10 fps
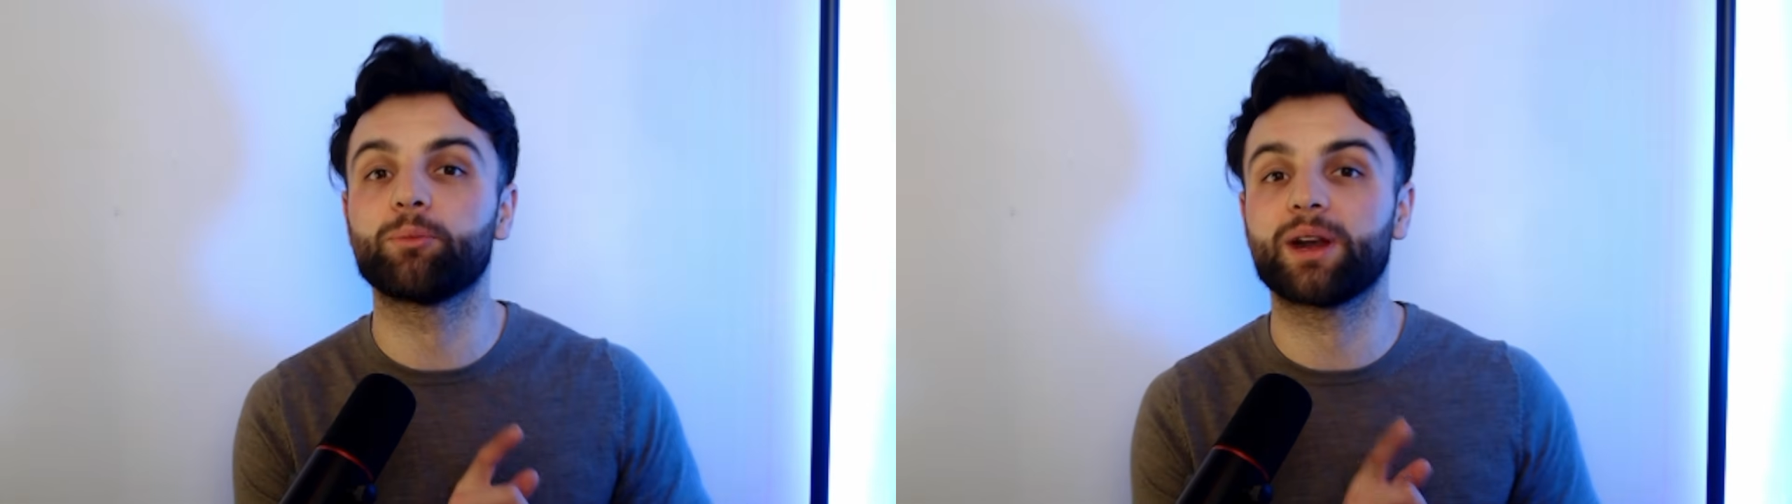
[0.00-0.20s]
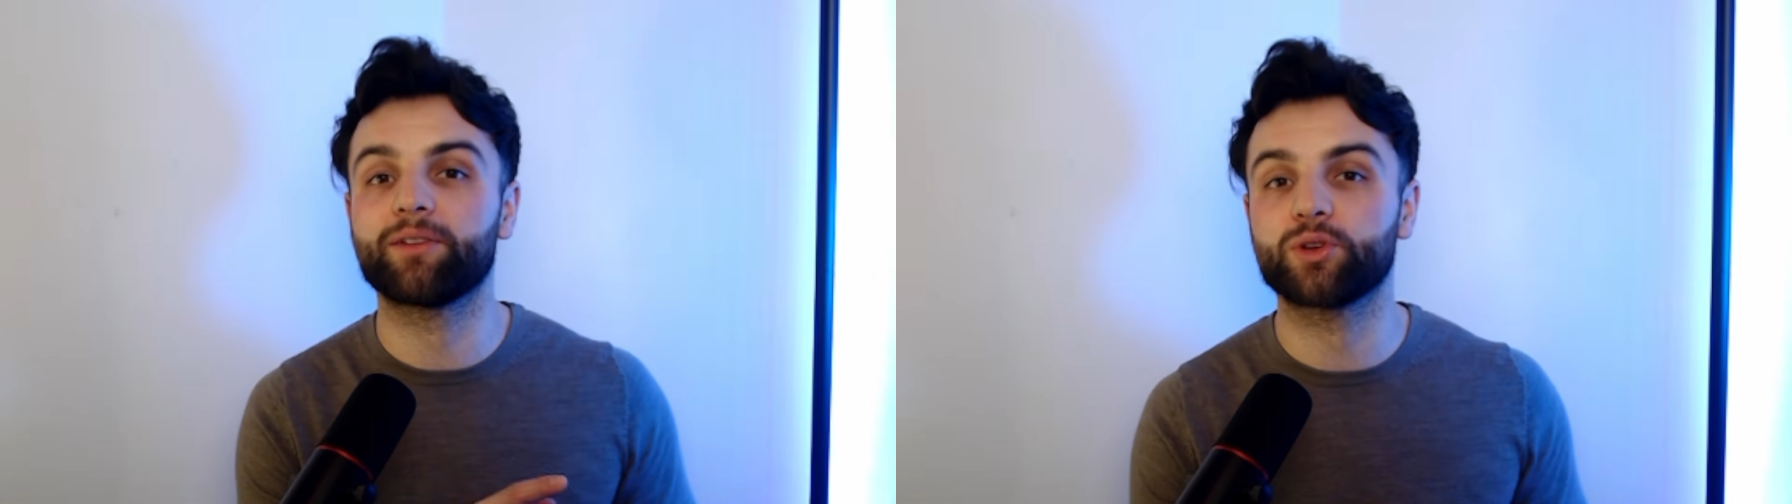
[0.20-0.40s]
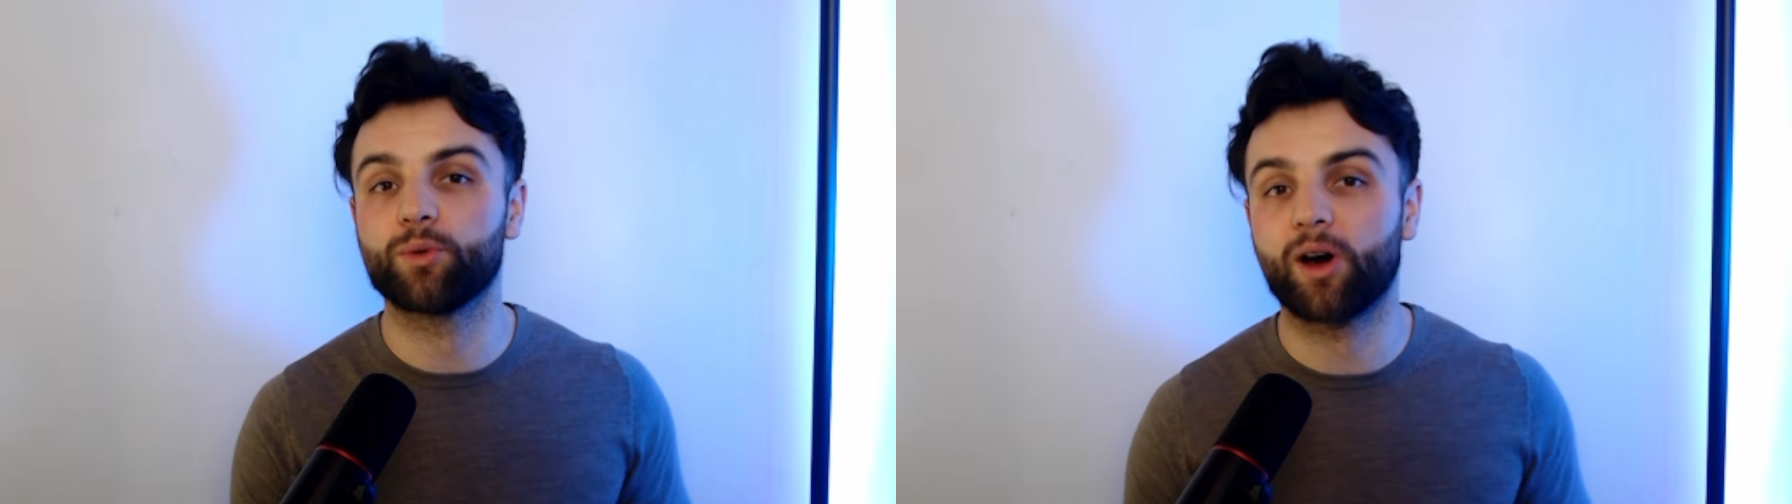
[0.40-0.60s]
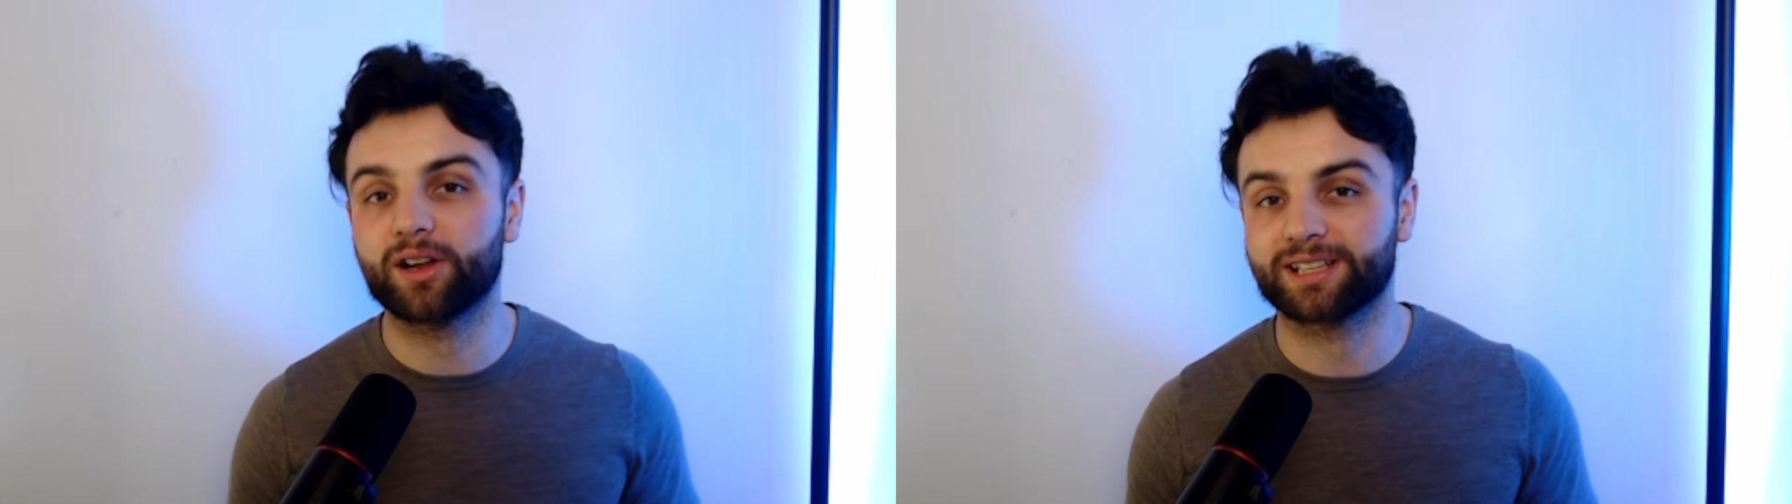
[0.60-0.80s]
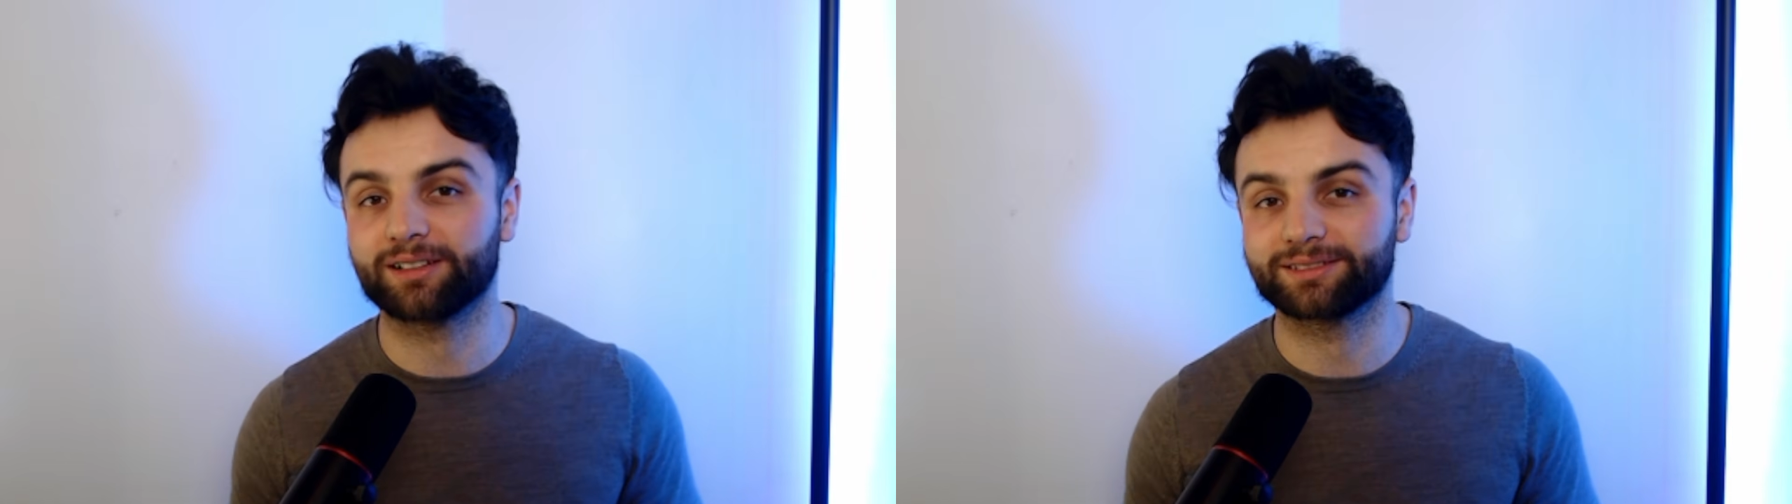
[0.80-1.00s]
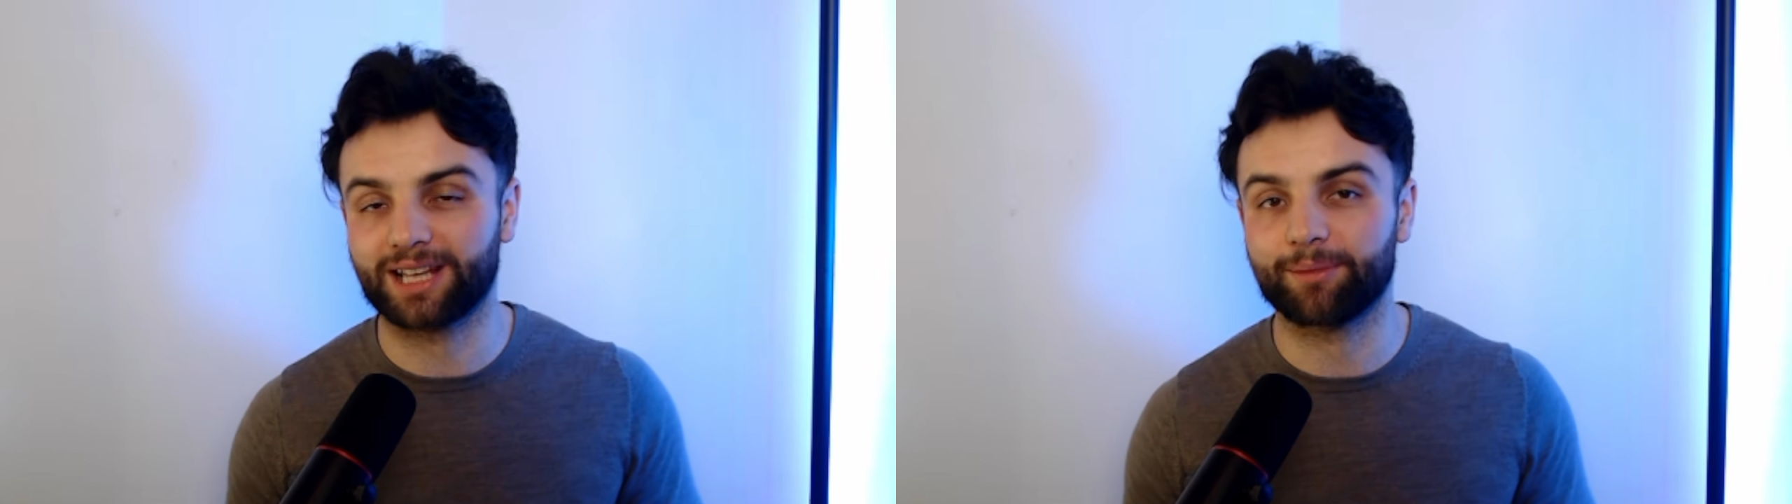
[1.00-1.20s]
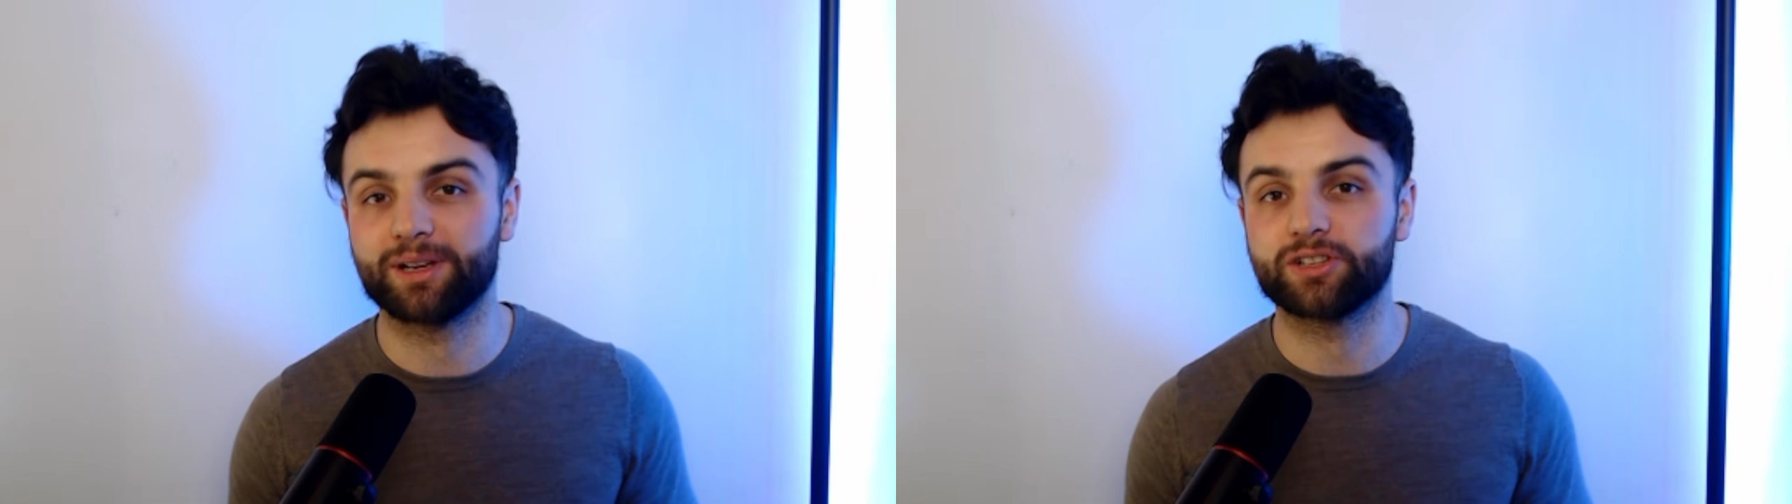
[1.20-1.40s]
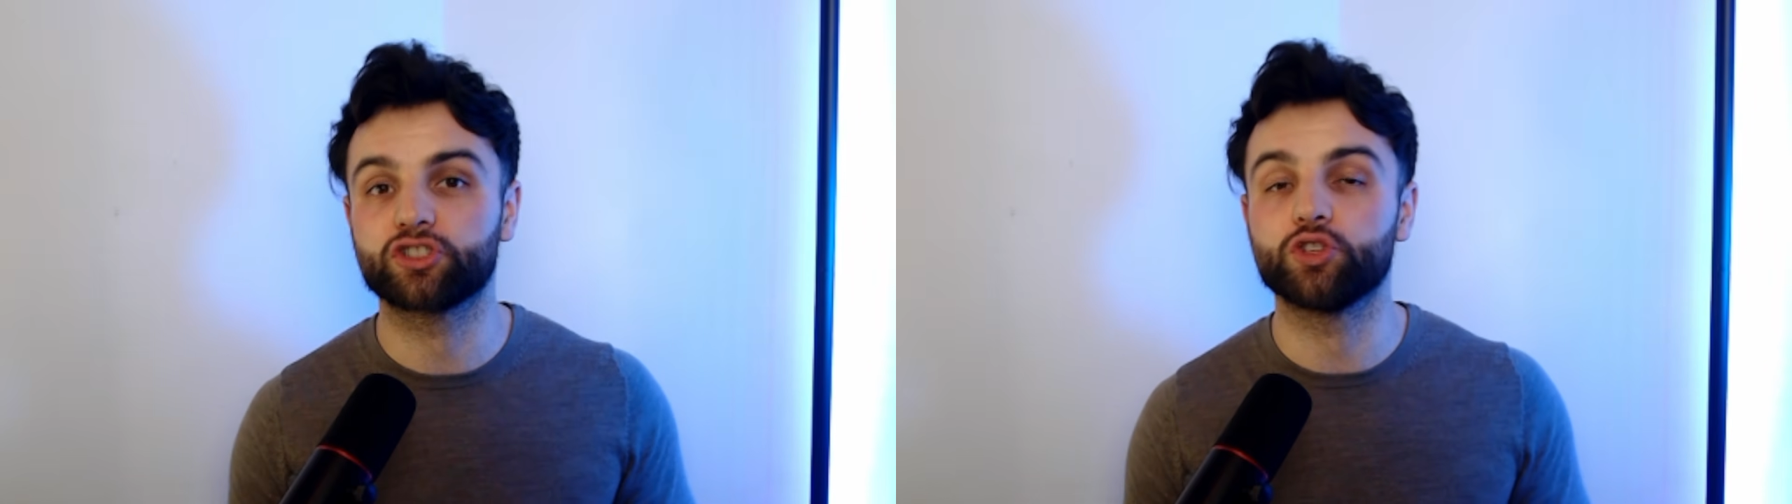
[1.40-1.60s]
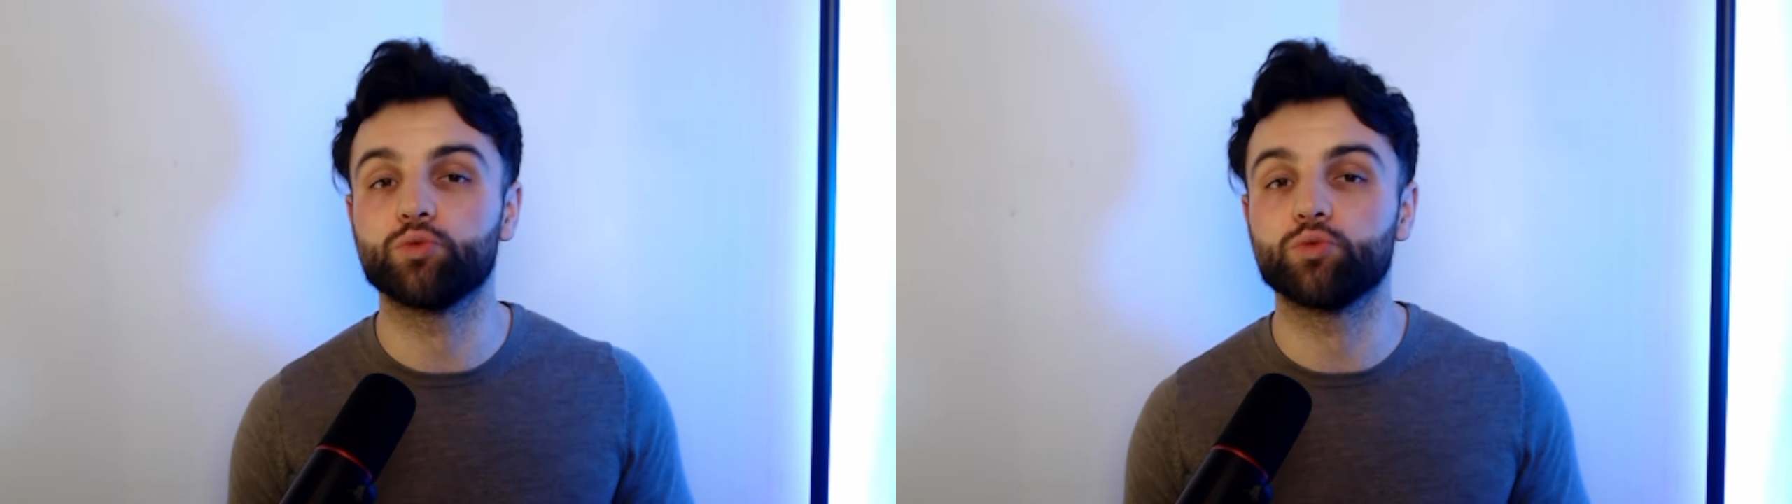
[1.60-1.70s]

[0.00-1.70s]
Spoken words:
whenever you are dealt damage,